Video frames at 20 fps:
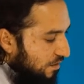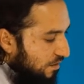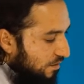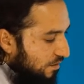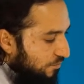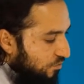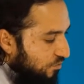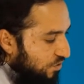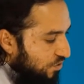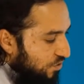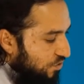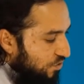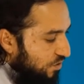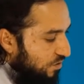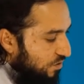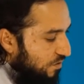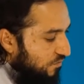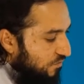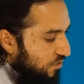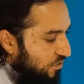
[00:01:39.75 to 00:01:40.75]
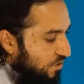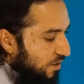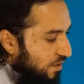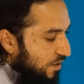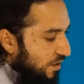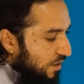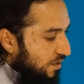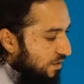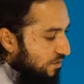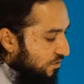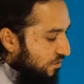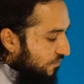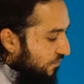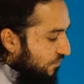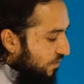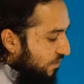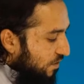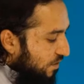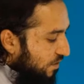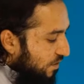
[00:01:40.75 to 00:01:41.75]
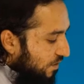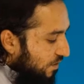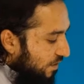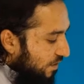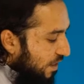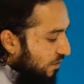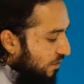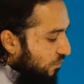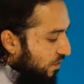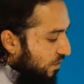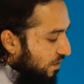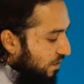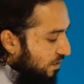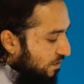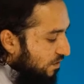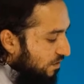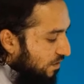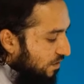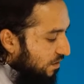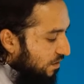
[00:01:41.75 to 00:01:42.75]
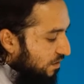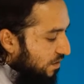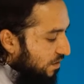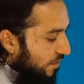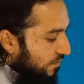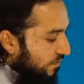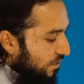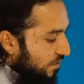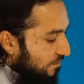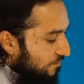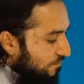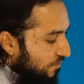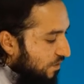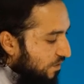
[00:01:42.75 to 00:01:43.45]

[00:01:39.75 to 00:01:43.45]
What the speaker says: the position of the tongue is different than when it is heavy.